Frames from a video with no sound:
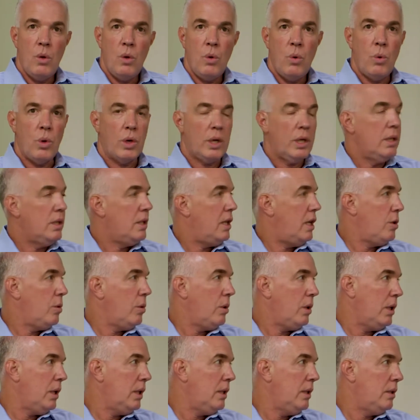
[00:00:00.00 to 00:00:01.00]
We're
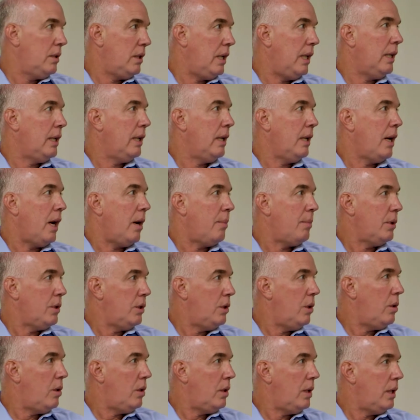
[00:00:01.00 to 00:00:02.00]
continually seeking
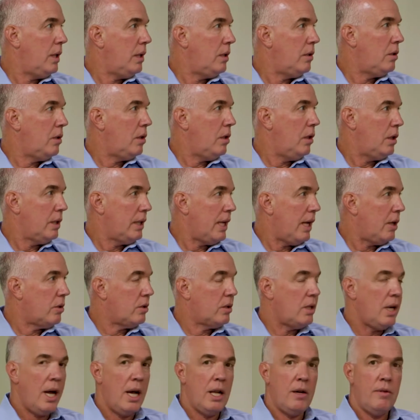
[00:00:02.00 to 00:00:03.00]
opportunities to look
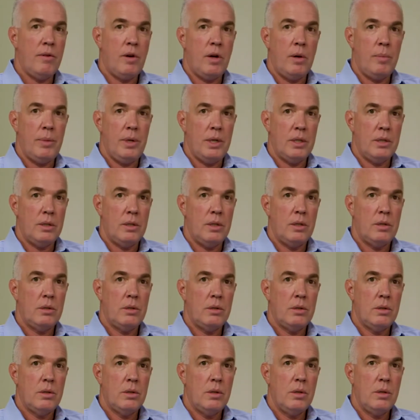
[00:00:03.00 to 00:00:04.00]
outside of our
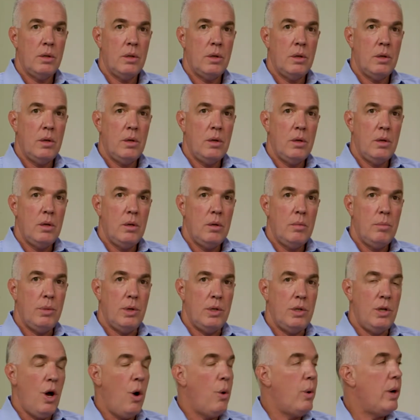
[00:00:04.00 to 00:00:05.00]
business,
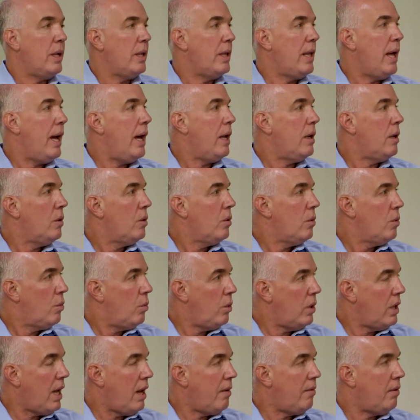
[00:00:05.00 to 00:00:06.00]
but knowing that
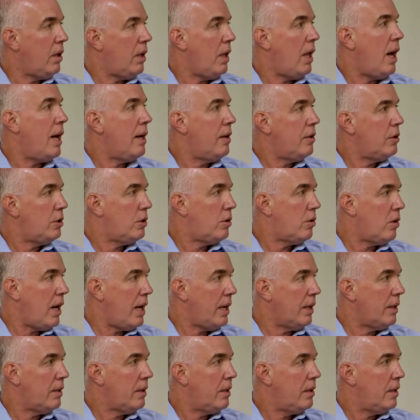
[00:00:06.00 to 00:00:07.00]
we have a lot of
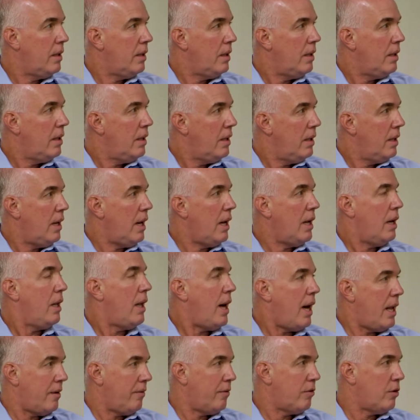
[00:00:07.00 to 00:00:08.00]
strength and a
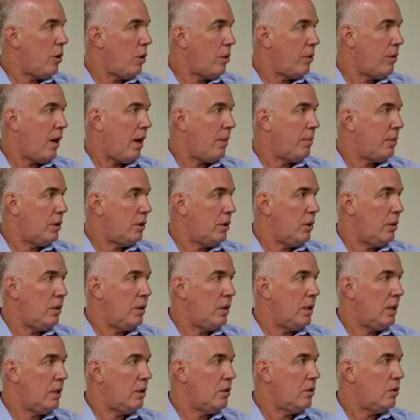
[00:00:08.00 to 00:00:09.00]
lot of growth
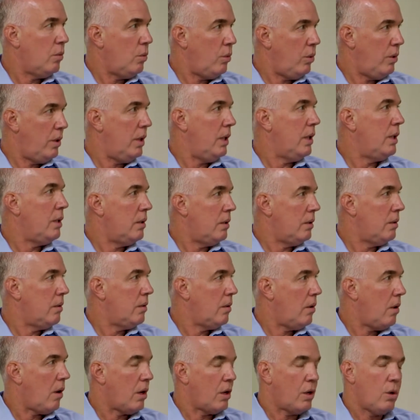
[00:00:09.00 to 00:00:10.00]
opportunities within
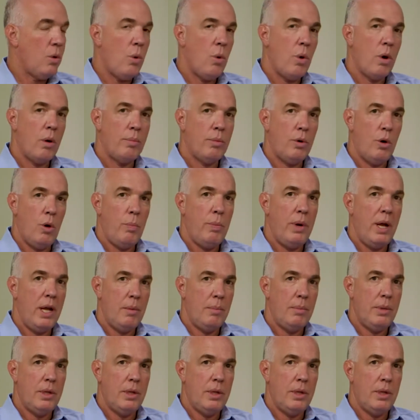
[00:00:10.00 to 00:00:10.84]
our core propane